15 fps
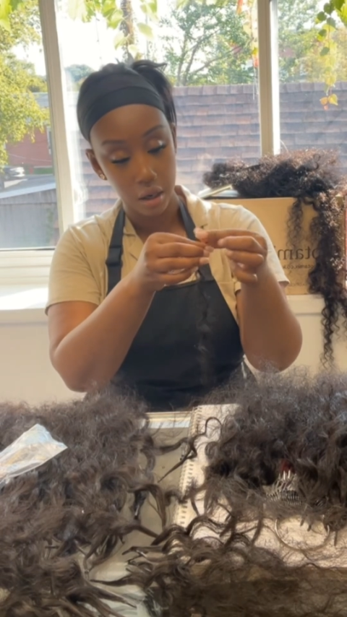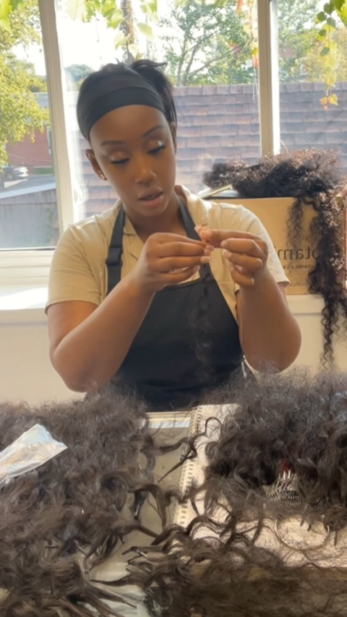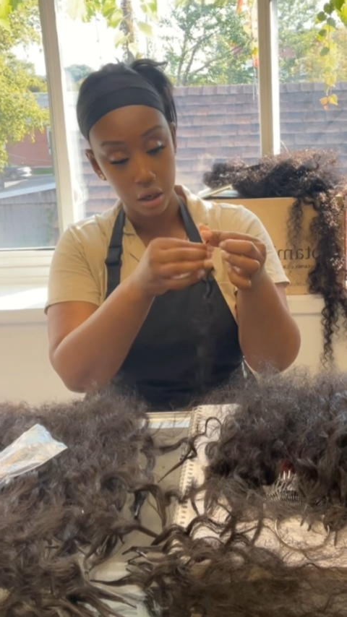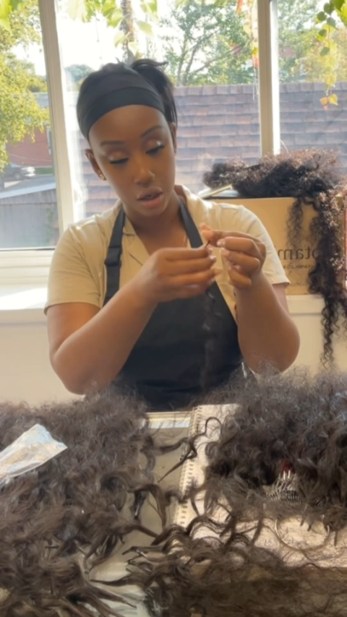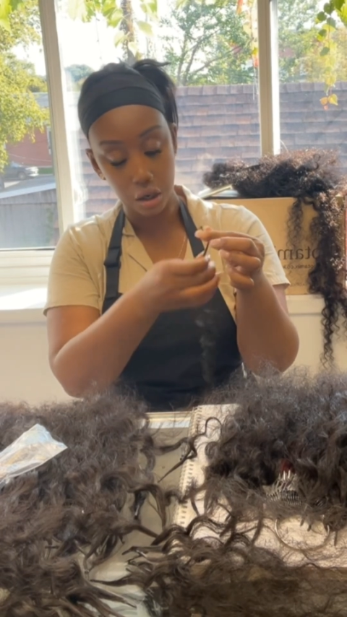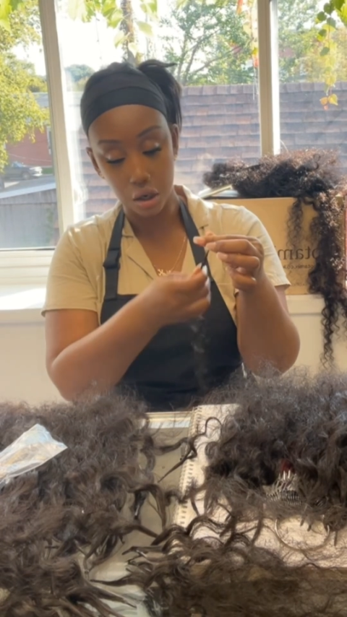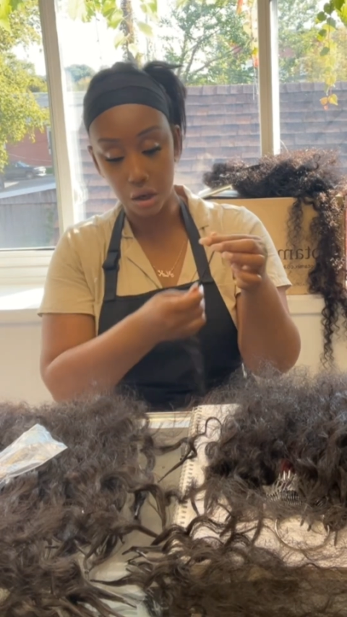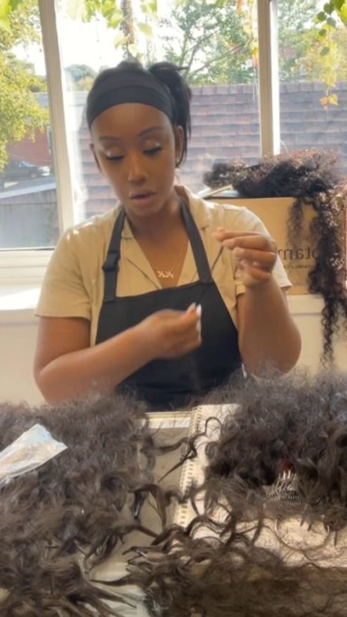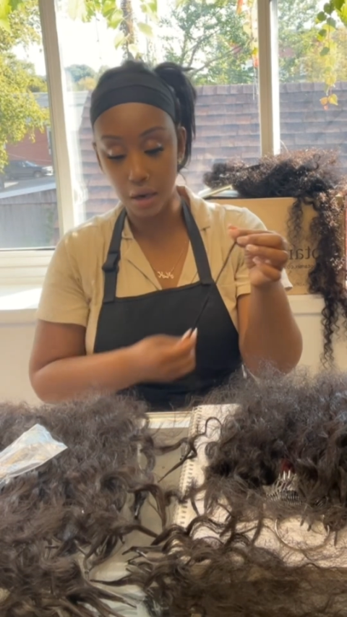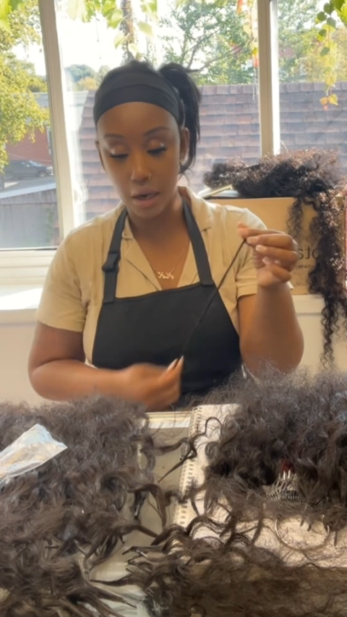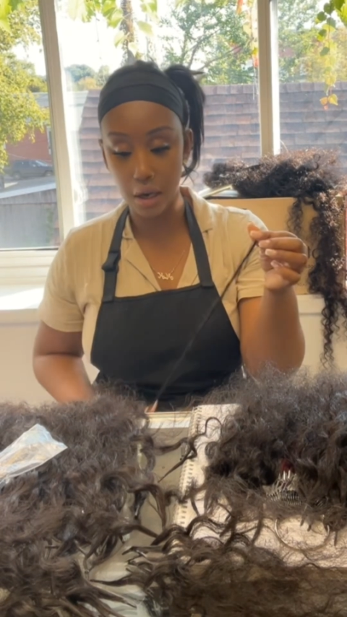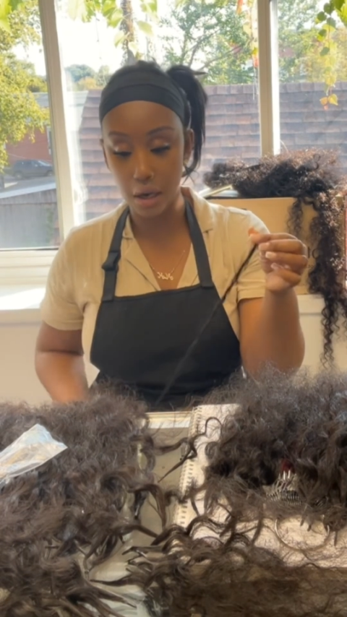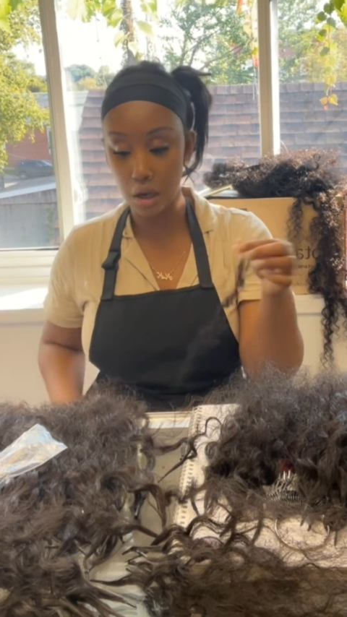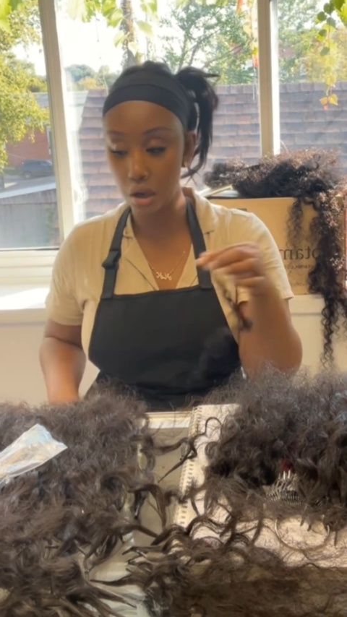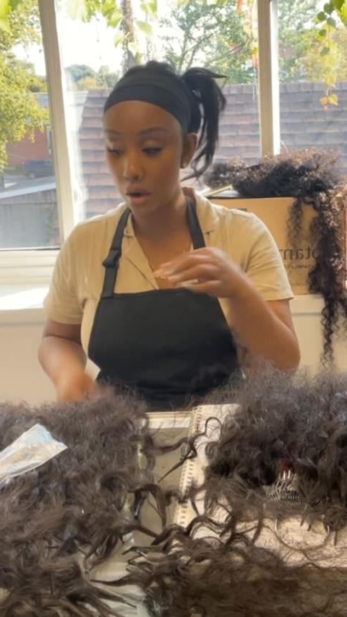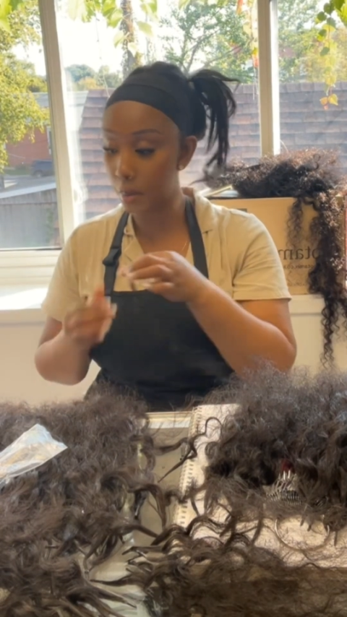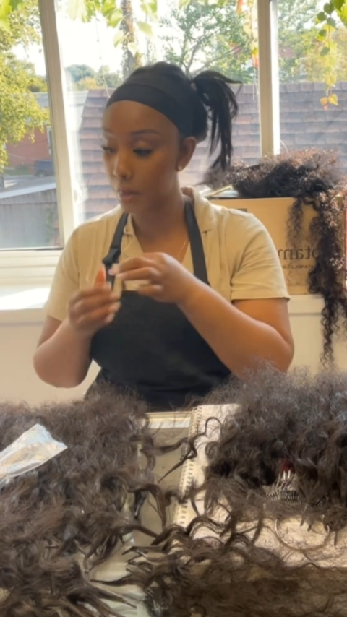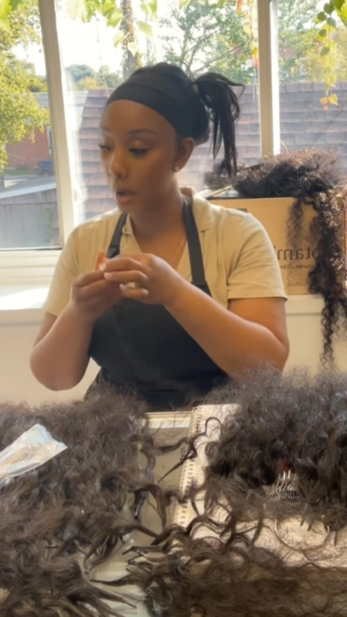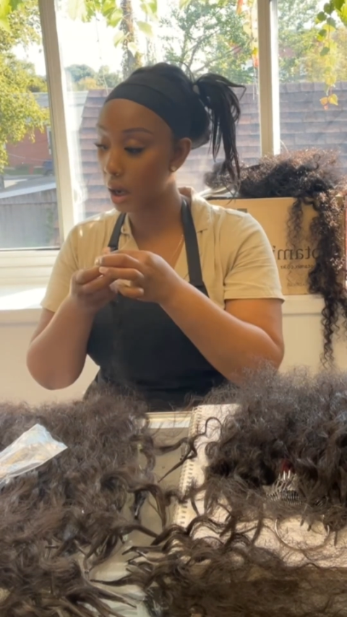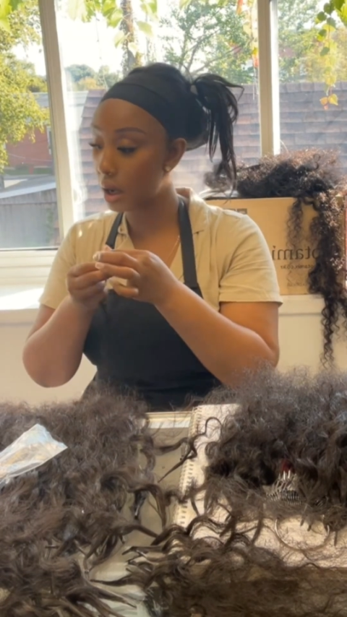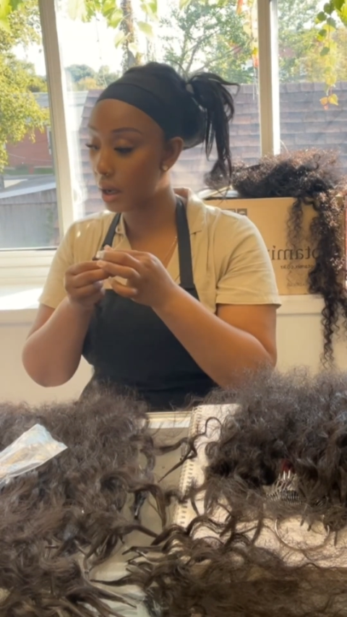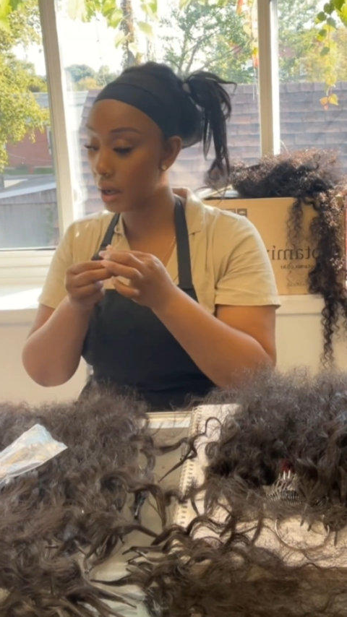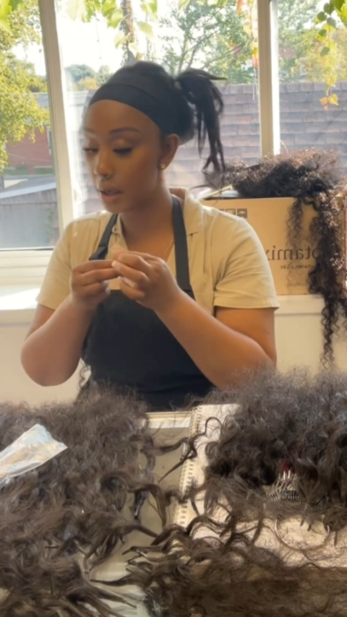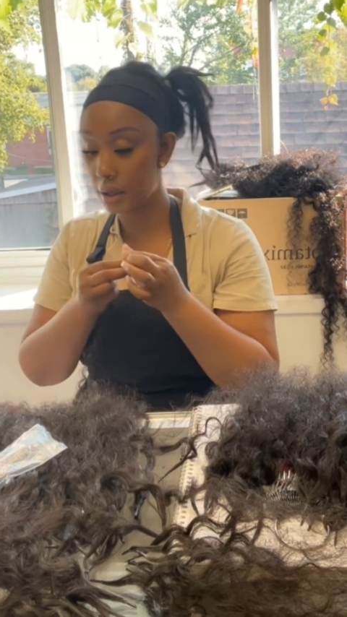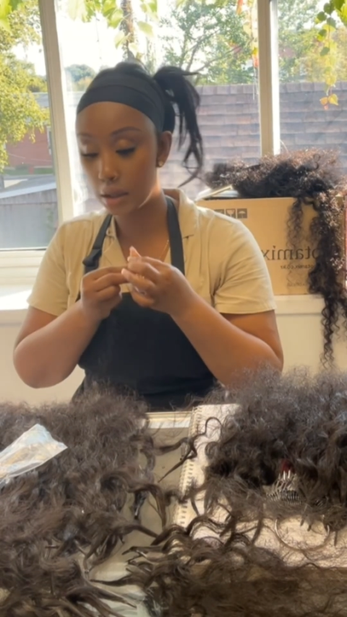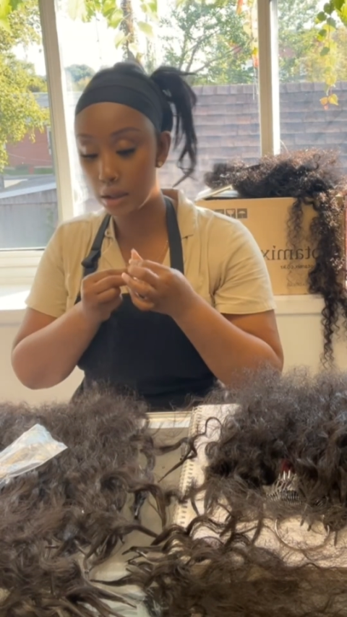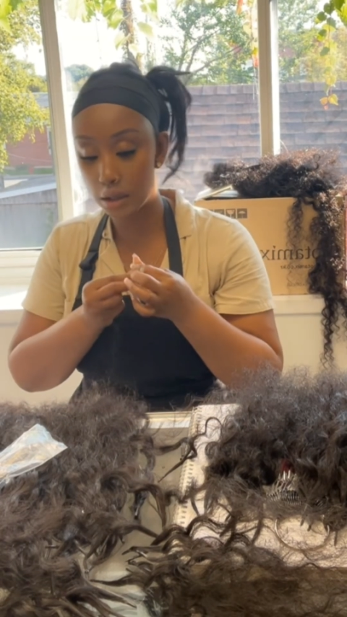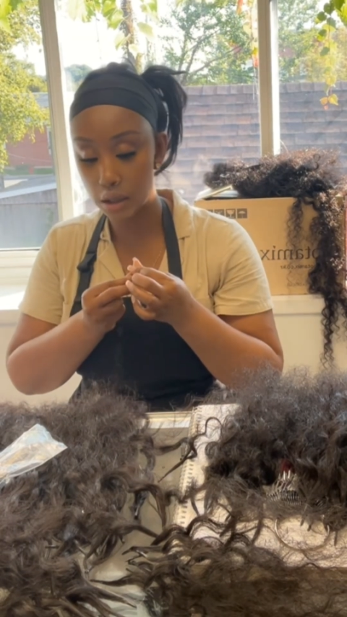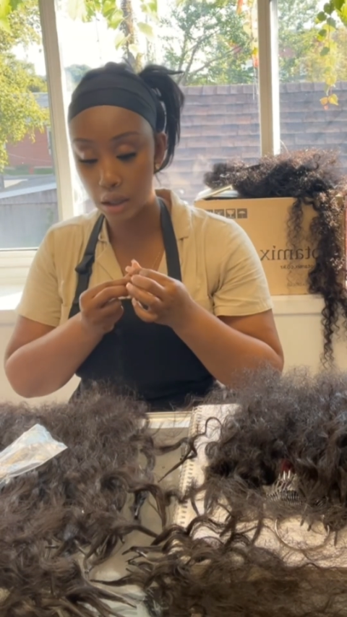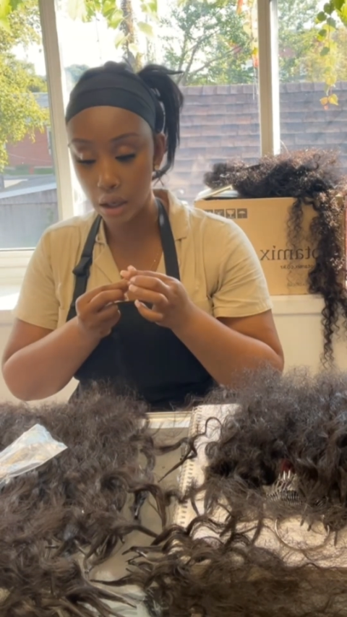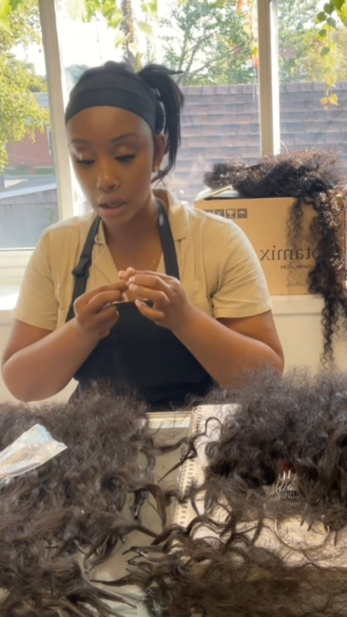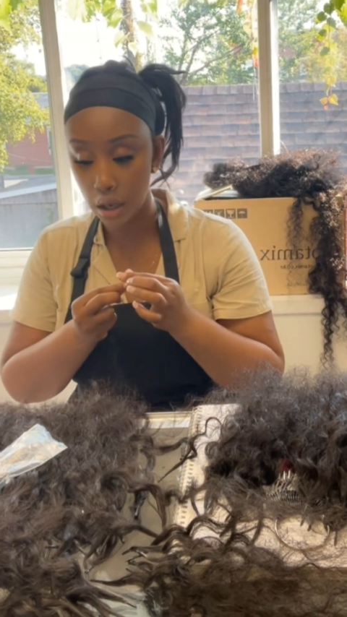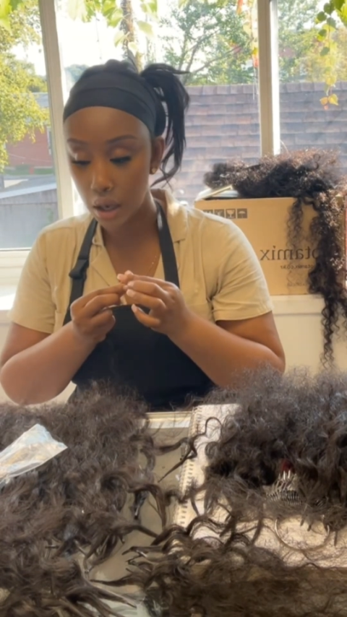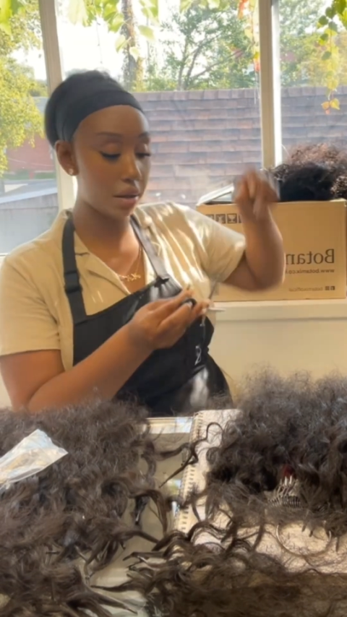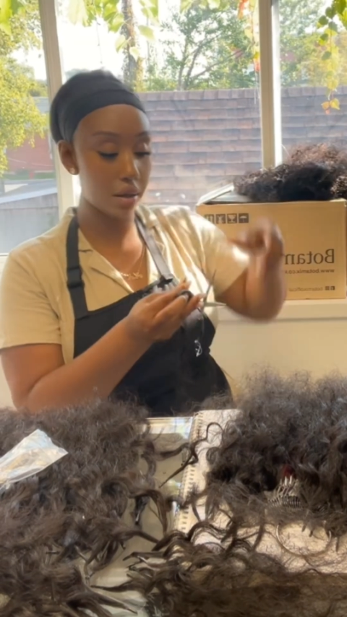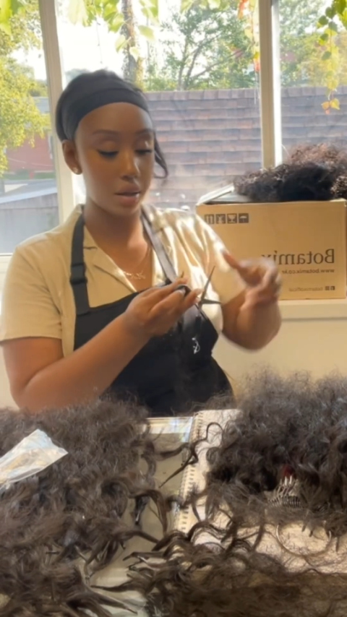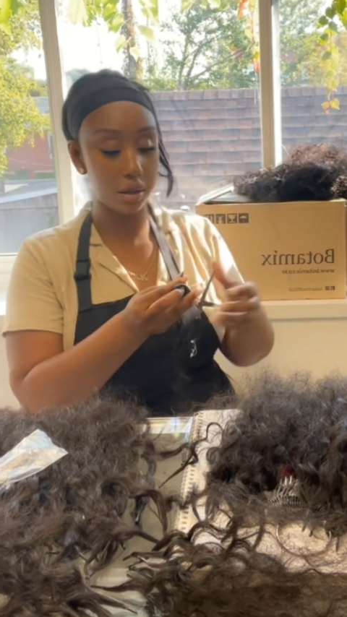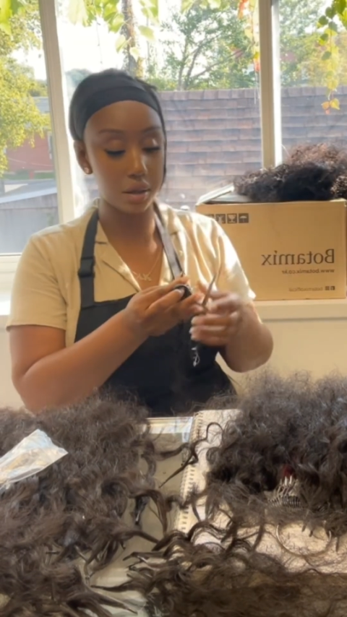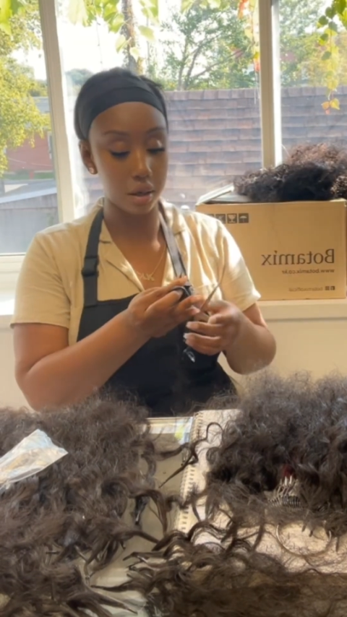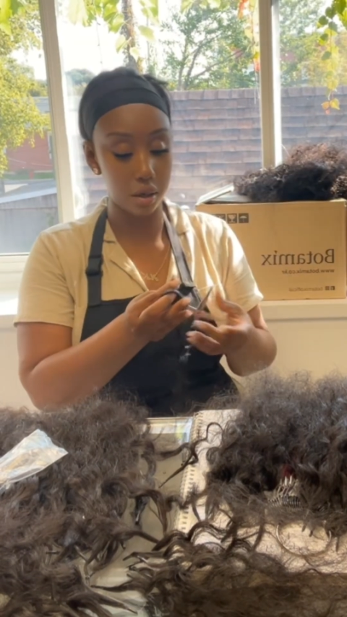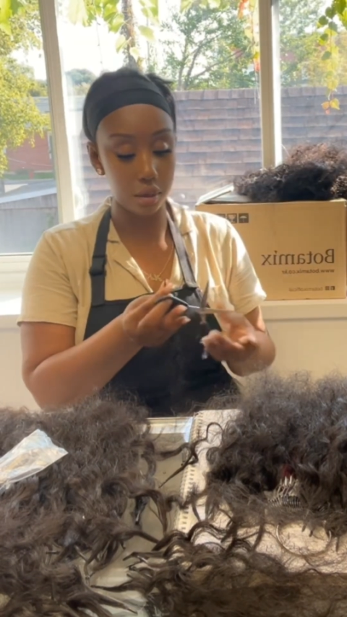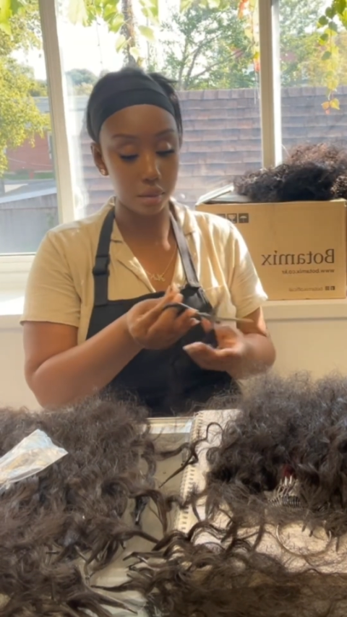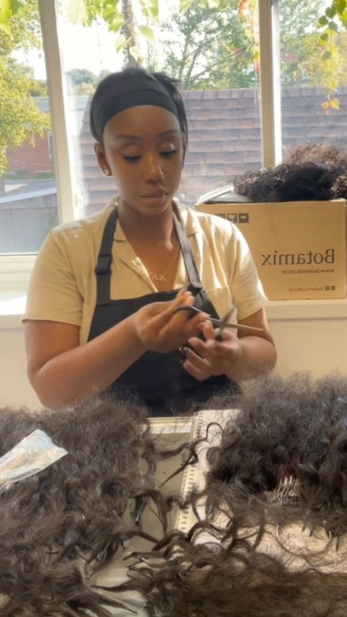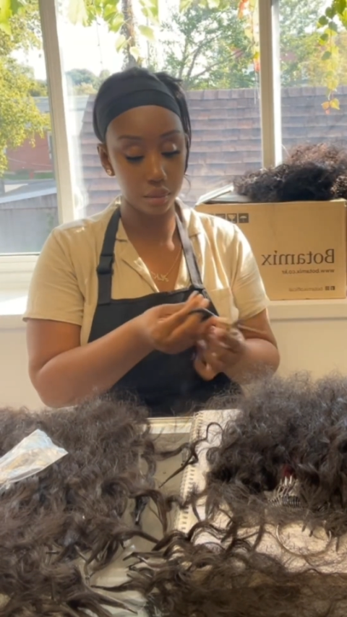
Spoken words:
You're creating your bonds. The tip.